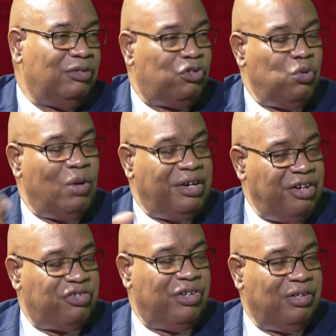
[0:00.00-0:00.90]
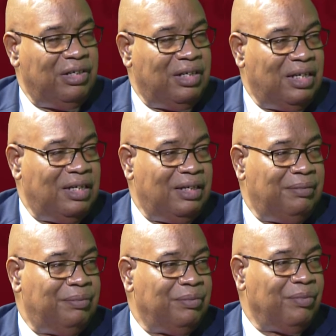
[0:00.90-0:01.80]
Two additional
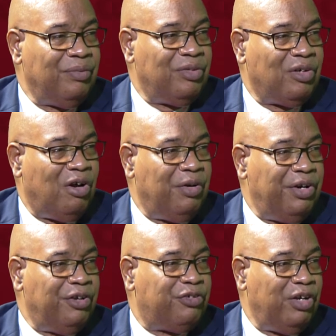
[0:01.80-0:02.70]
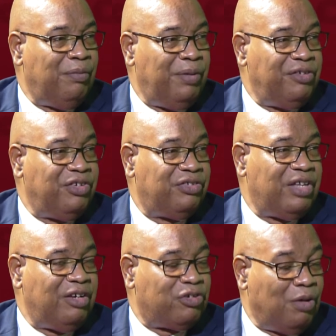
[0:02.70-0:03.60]
corridors, air bridges,
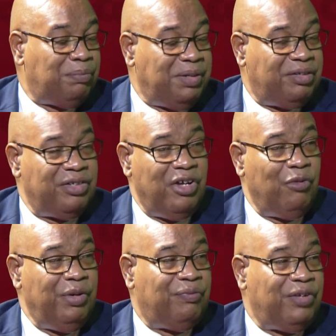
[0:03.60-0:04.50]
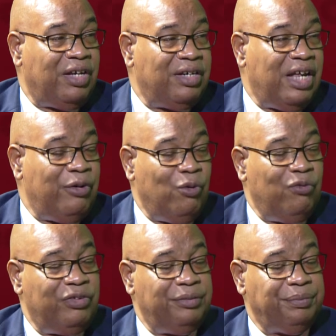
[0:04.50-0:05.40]
that is completed now. We've taken that
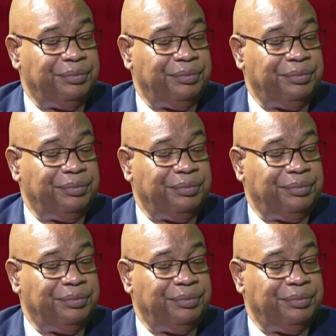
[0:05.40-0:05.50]
over.